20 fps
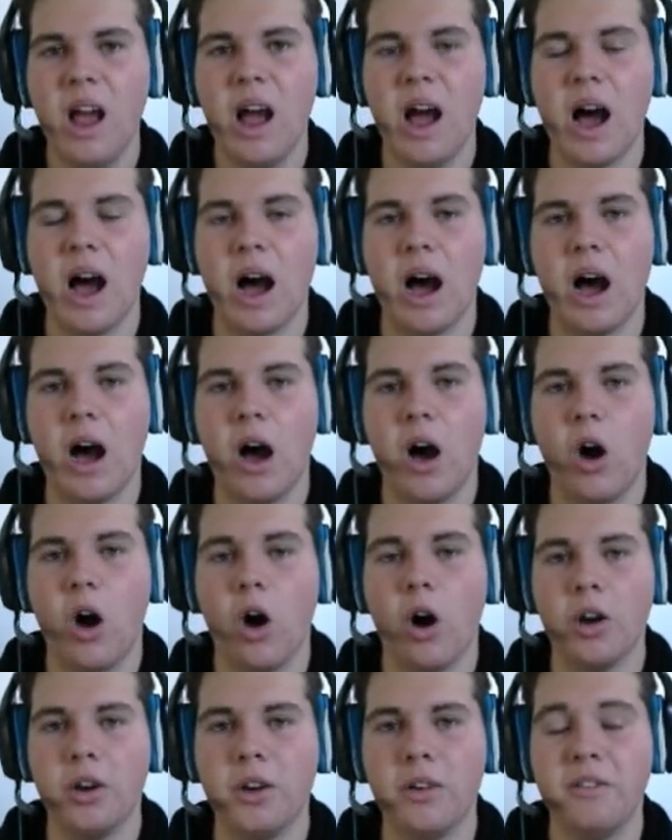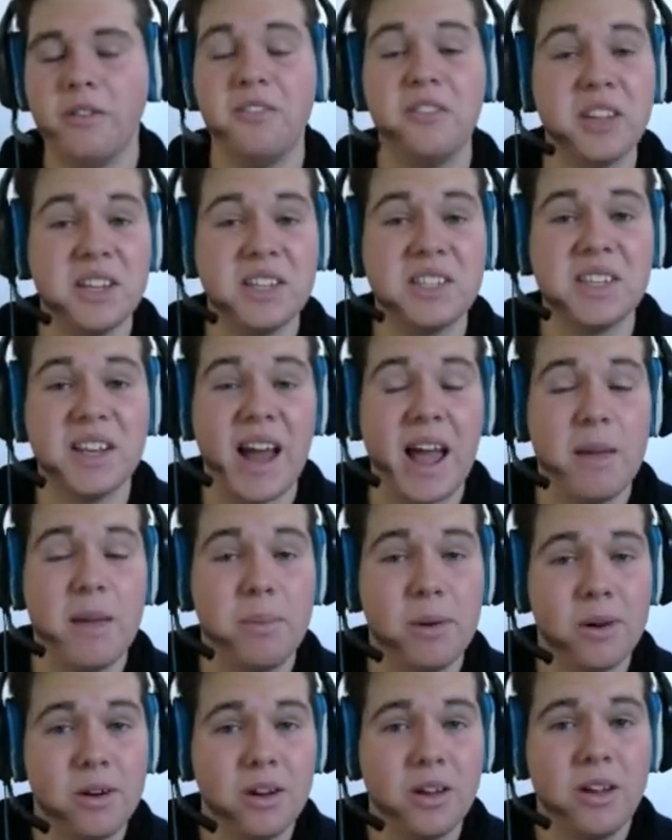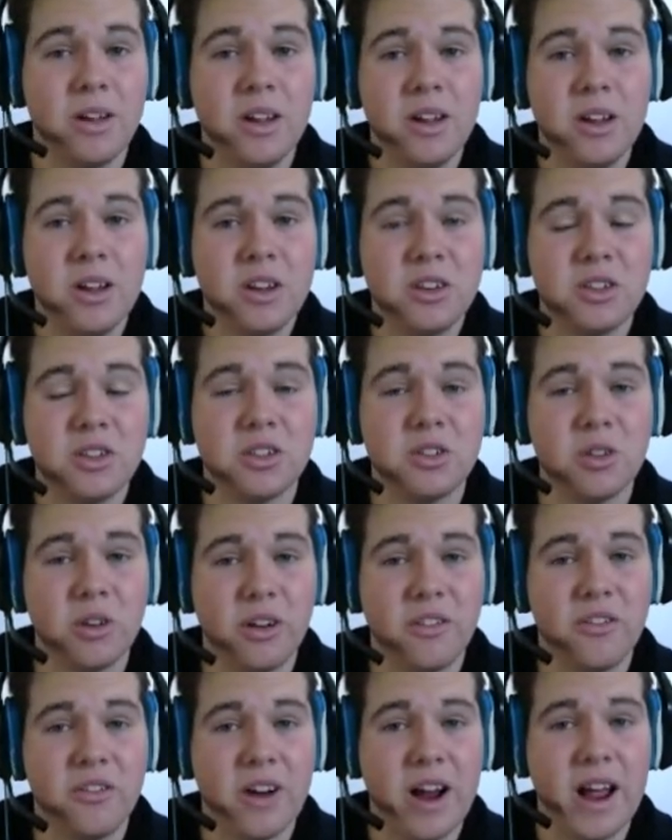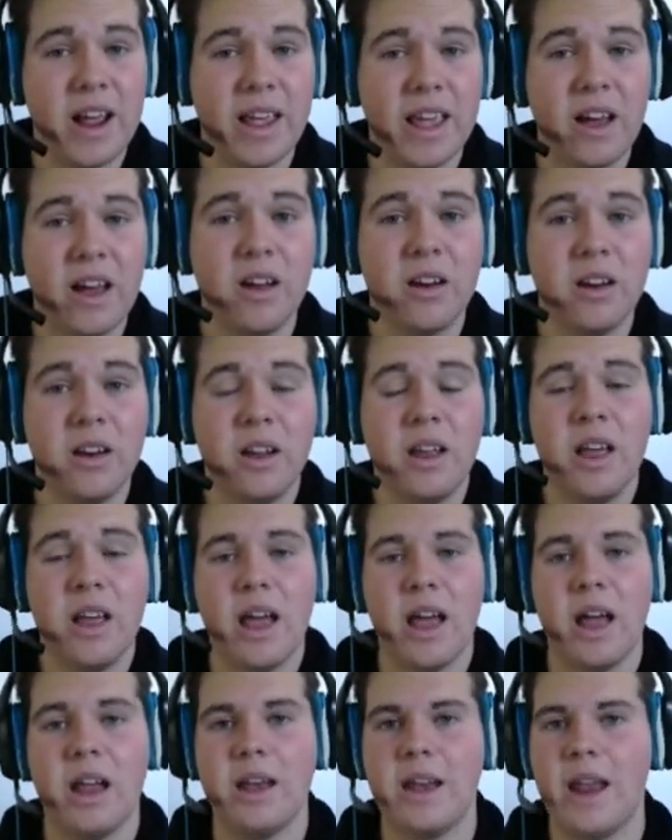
on Flix and APOC to sort of frag out, and